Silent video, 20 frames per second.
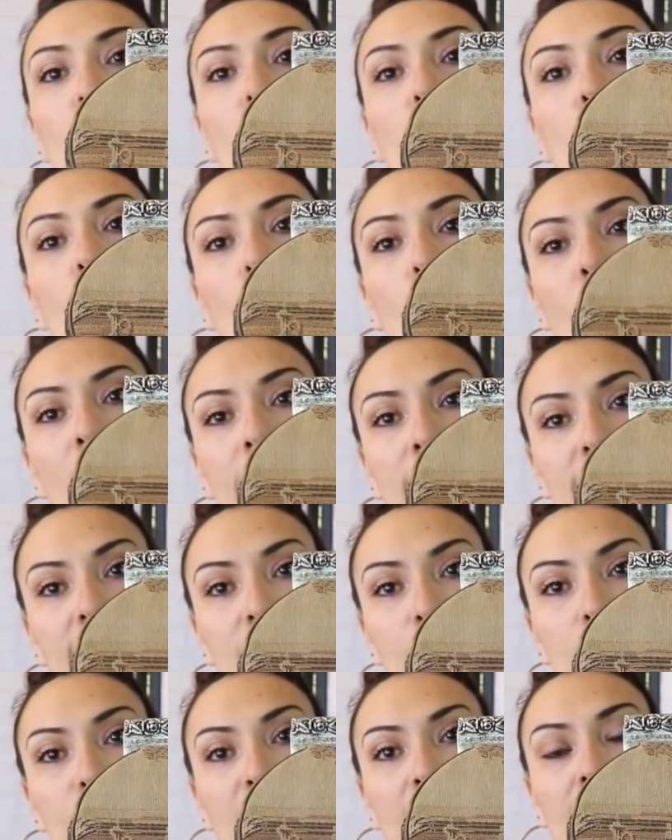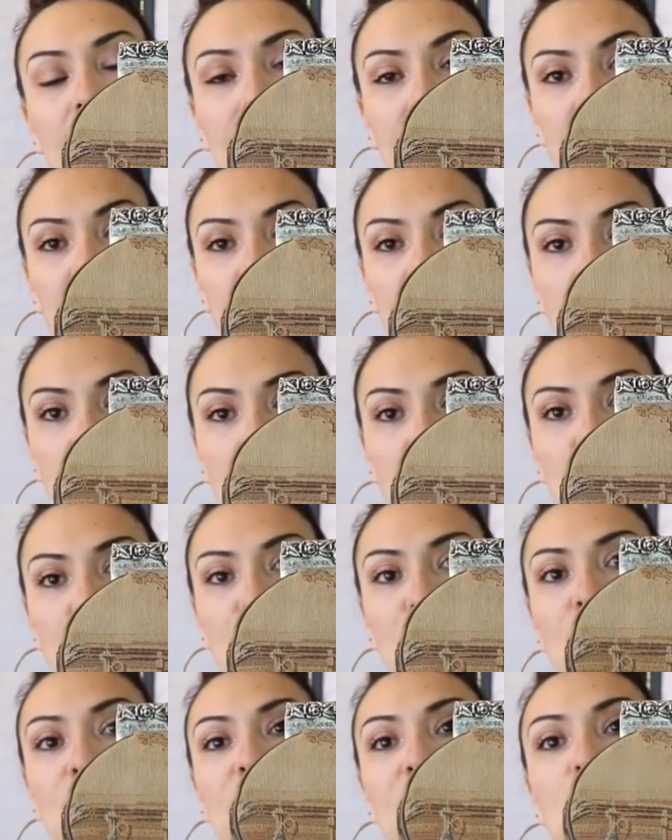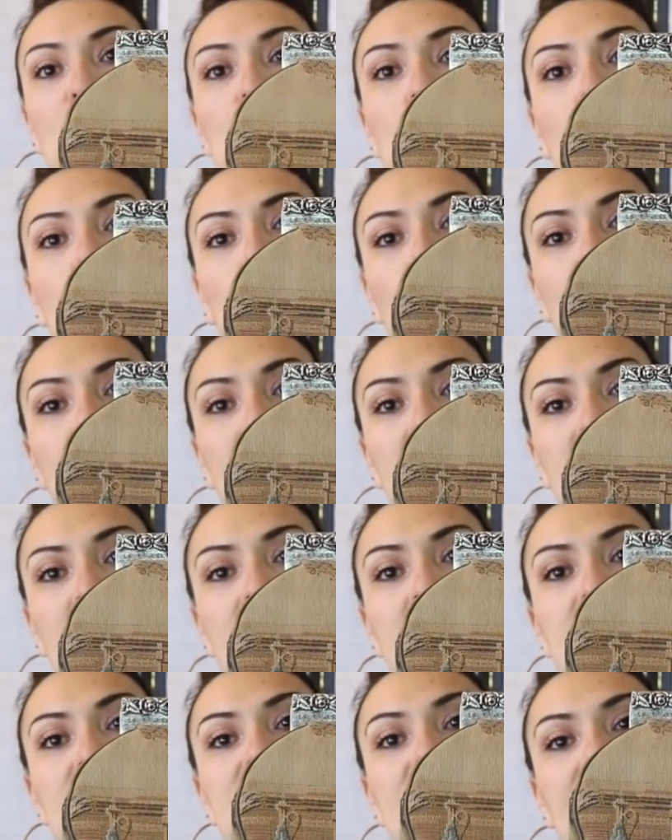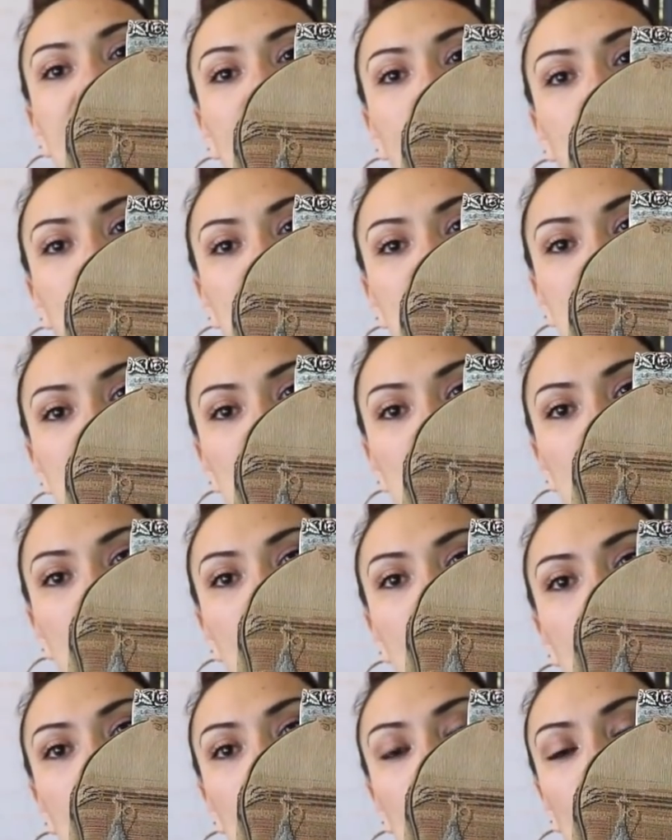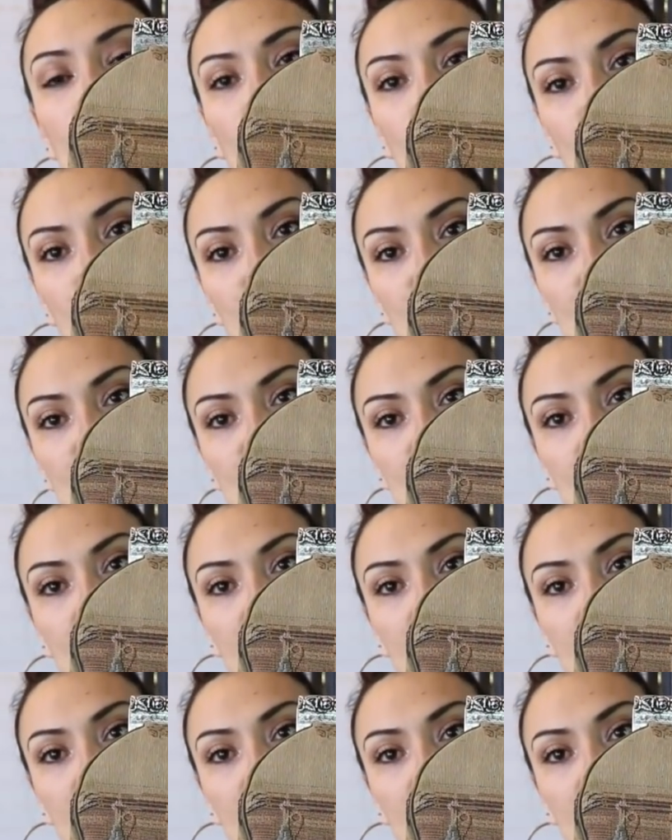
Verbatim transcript: go on eBay and look under Victorian tapestry purse.